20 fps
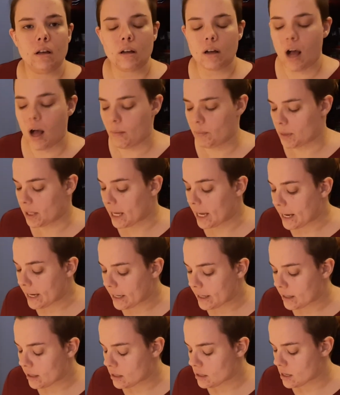
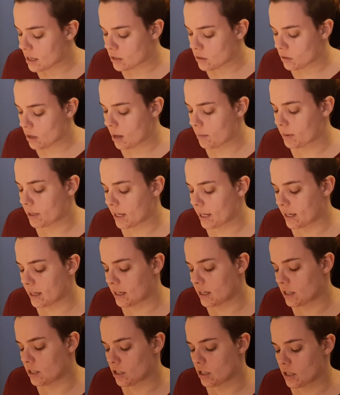complicated. It's not too complicated.
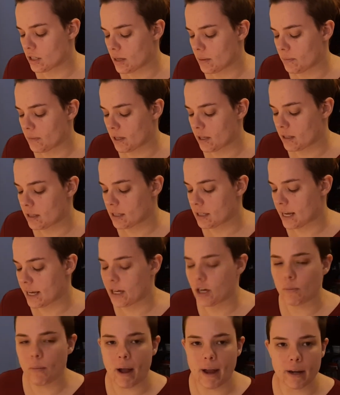It's just something to take
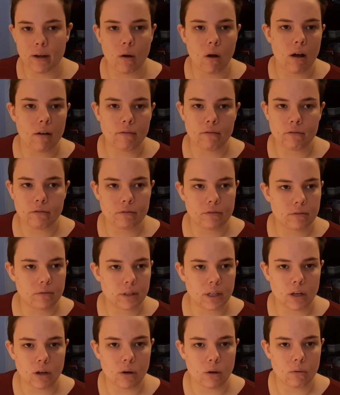your mind off,
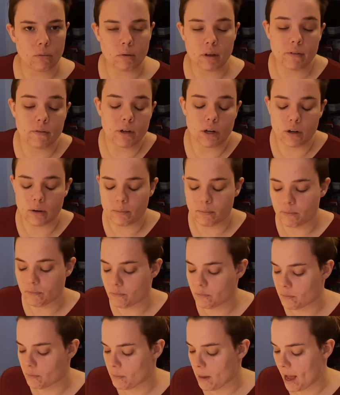you know, if you're
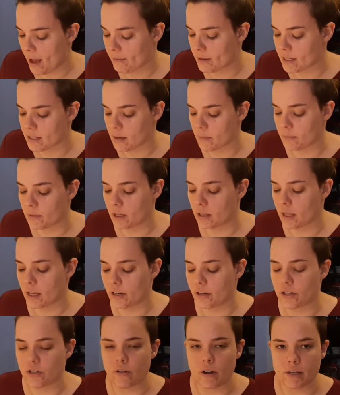having something that
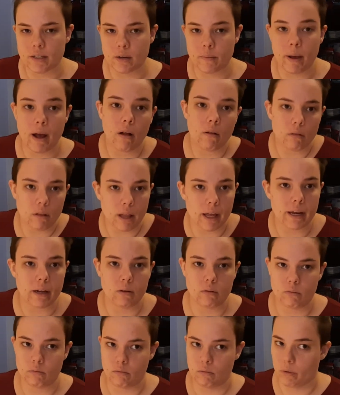you're stressed about, like
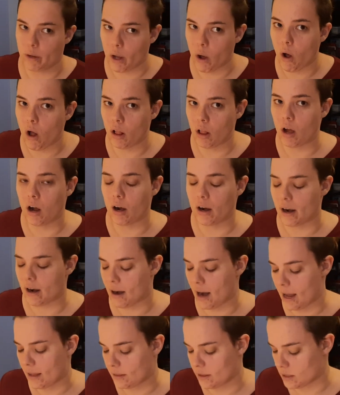we all are
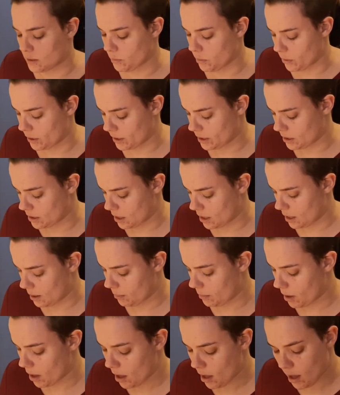at this point in time.
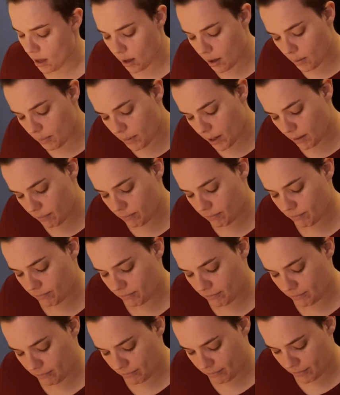But
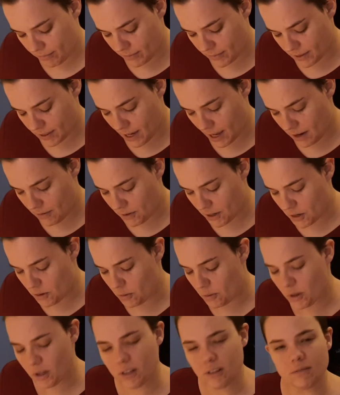kind of a
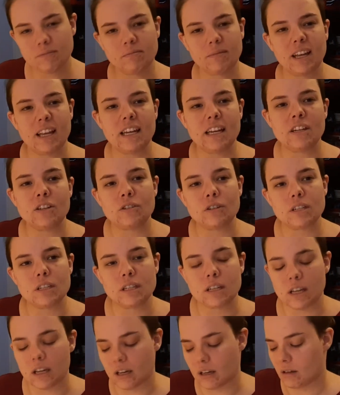cool and
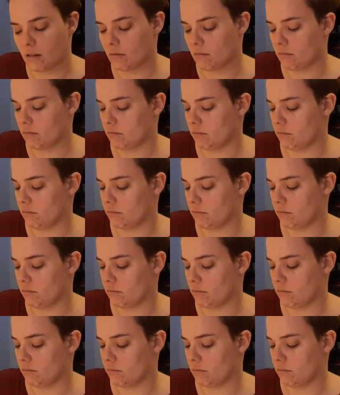interesting